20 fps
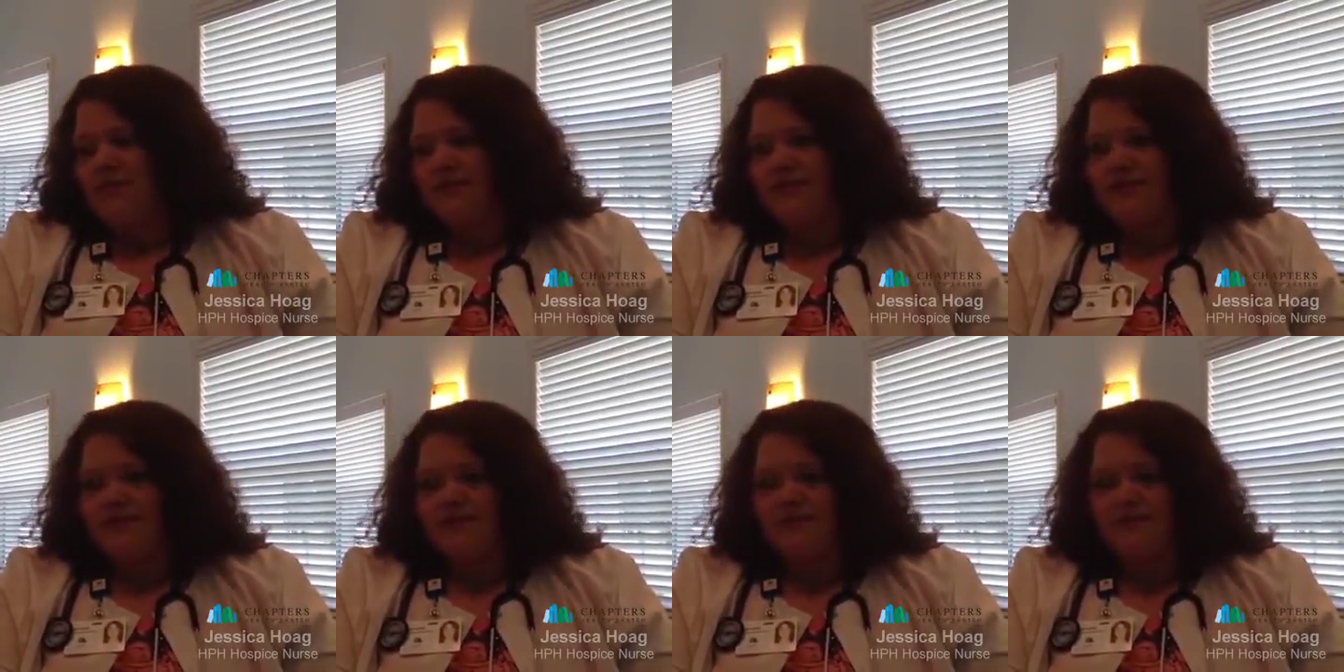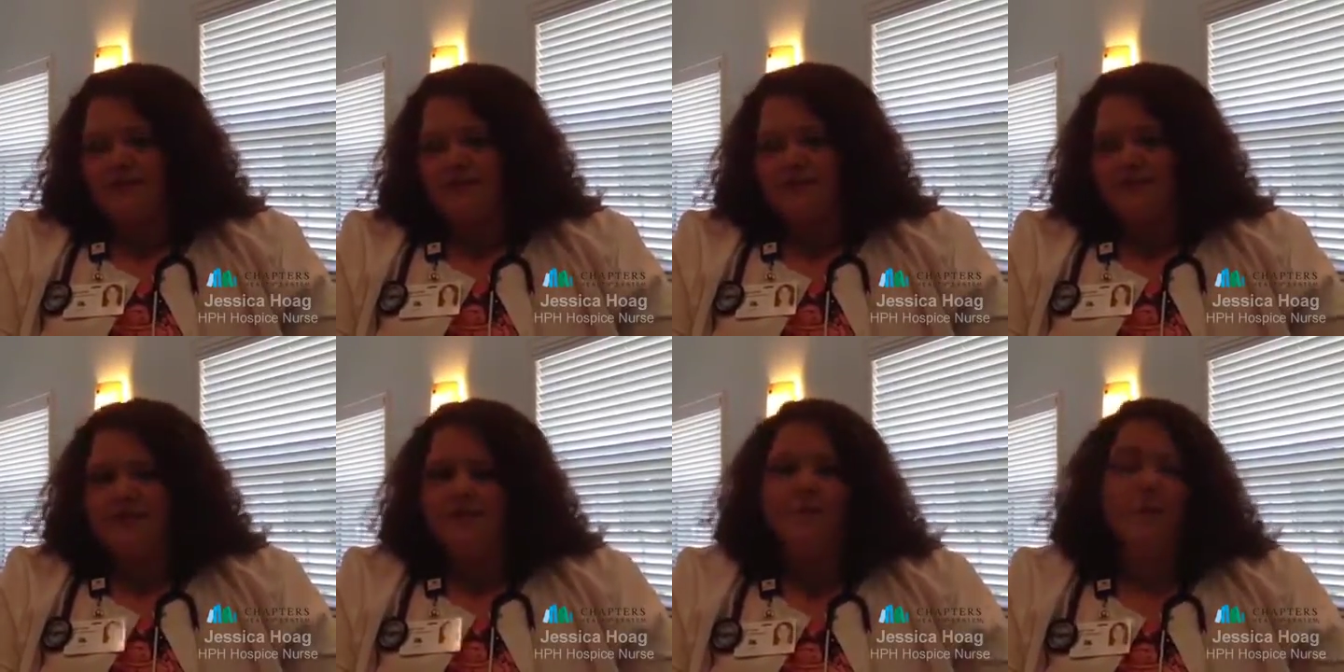and
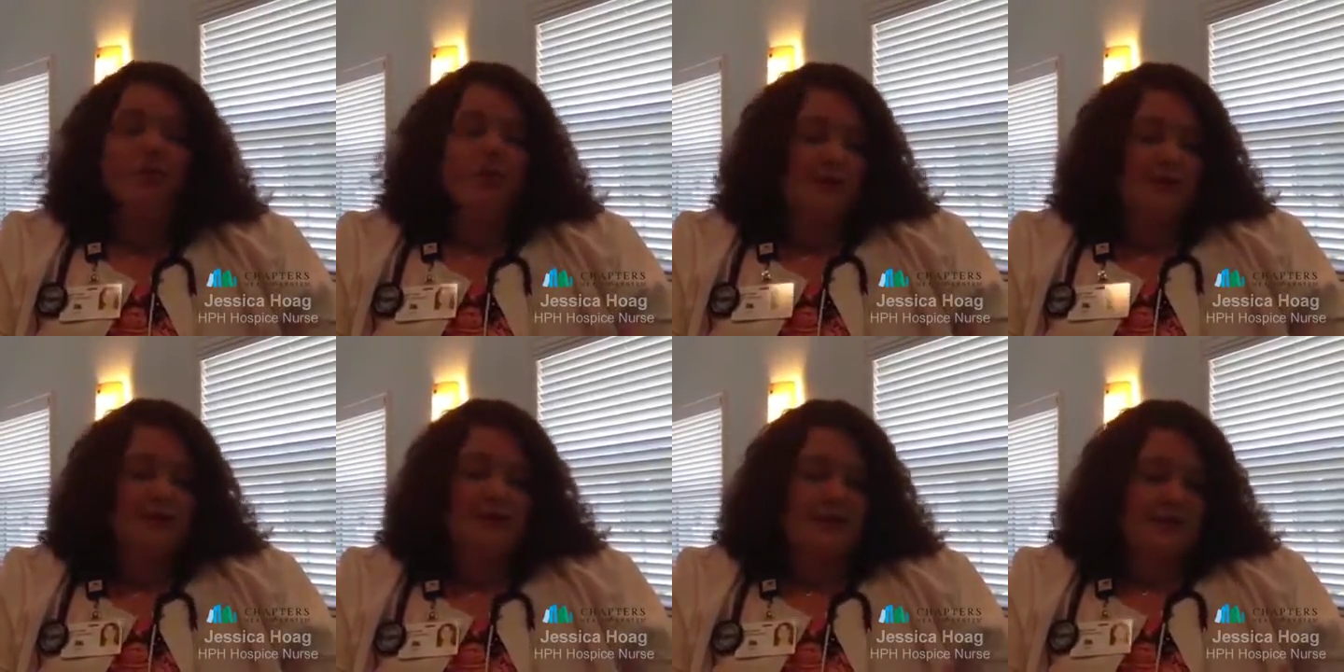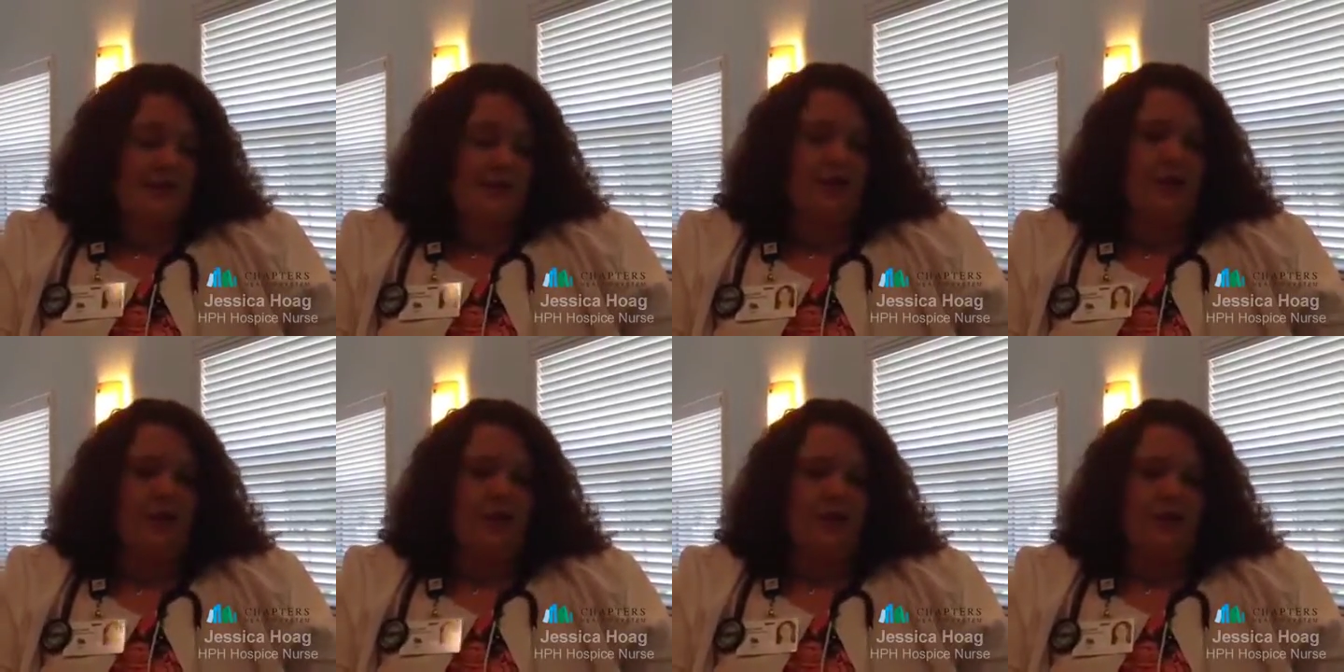said, this person is
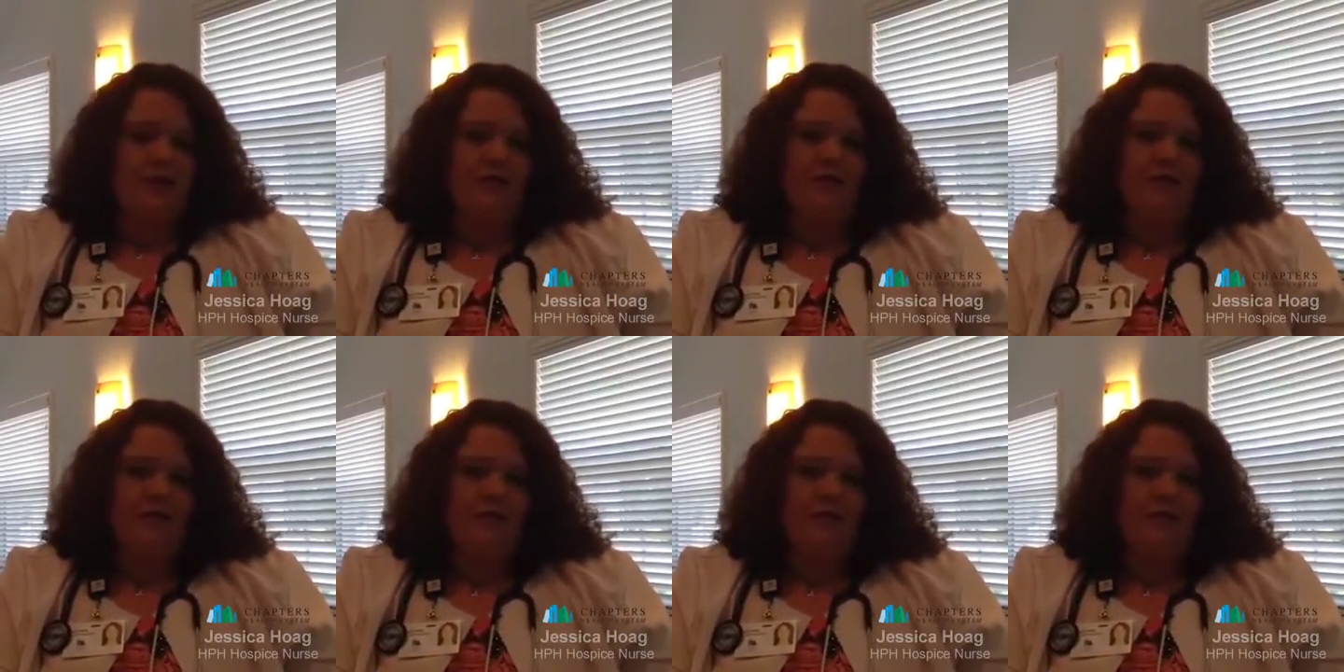here